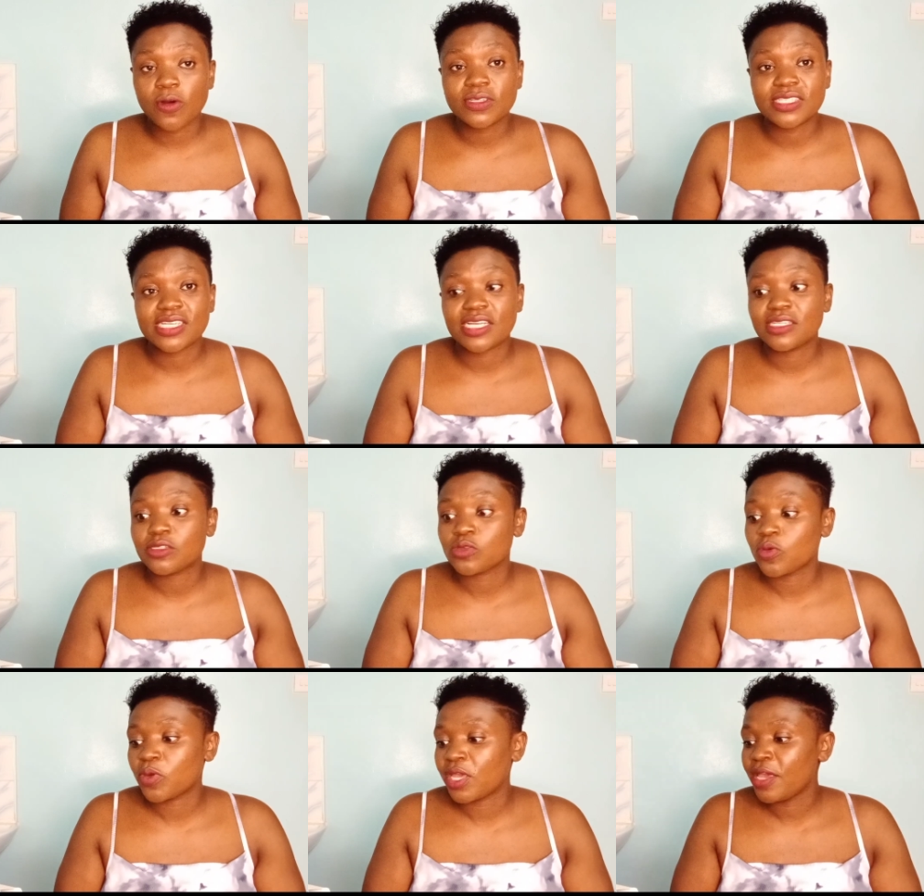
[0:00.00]
content
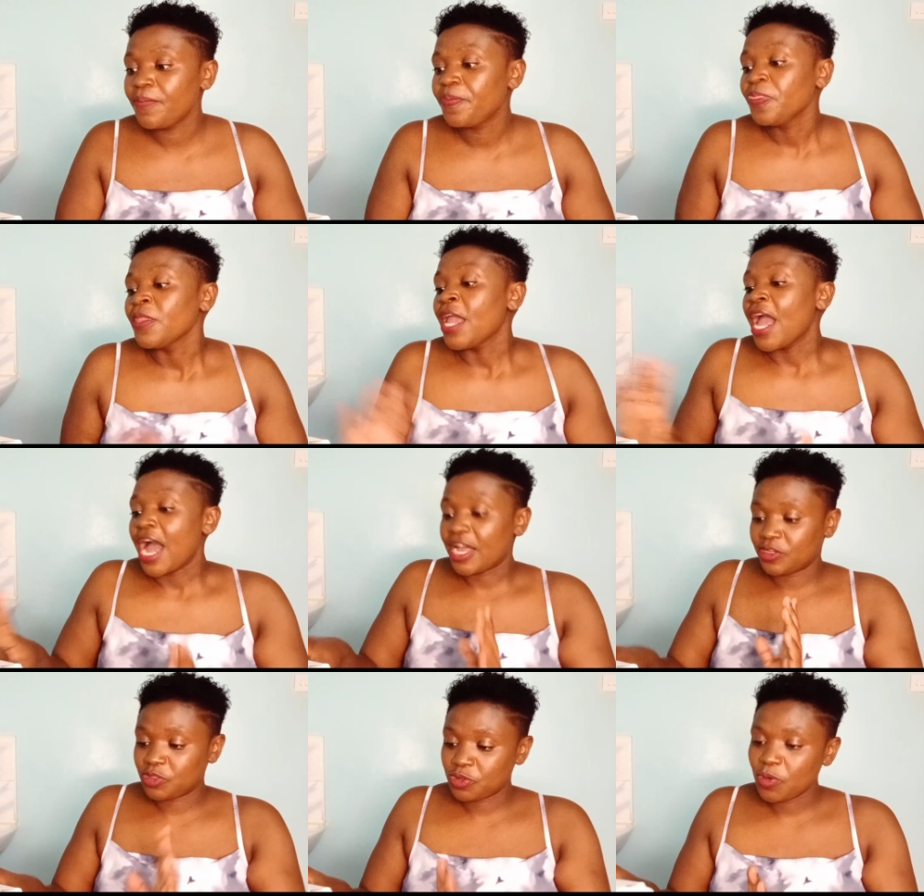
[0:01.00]
okay
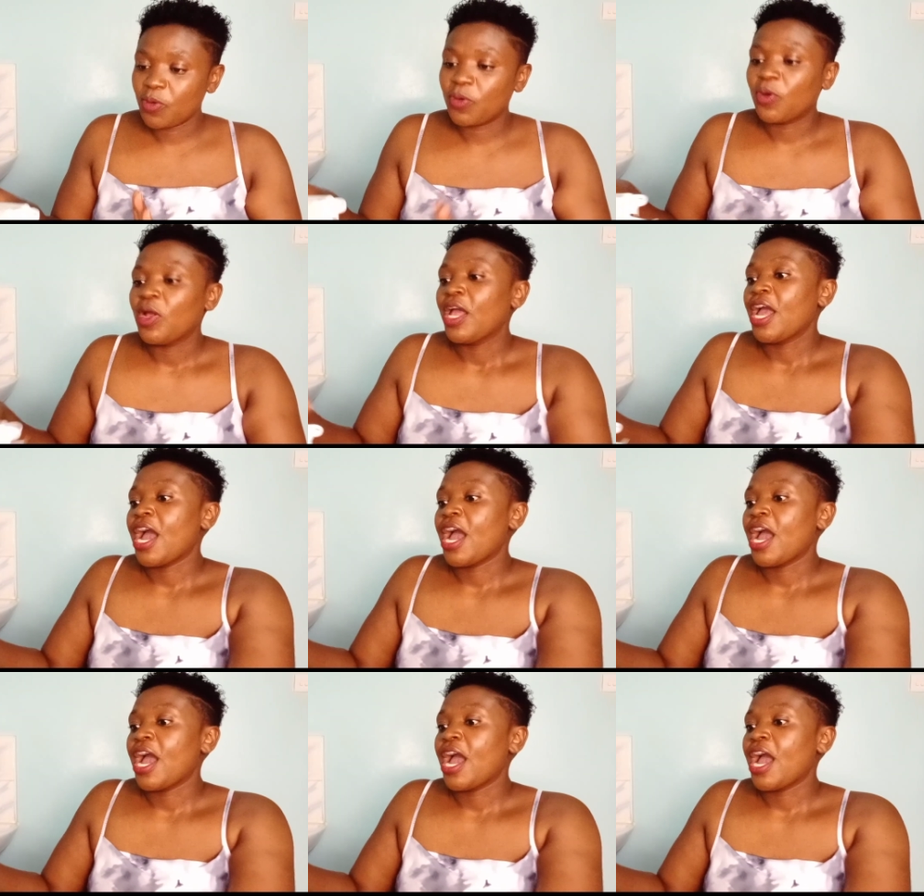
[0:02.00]
and so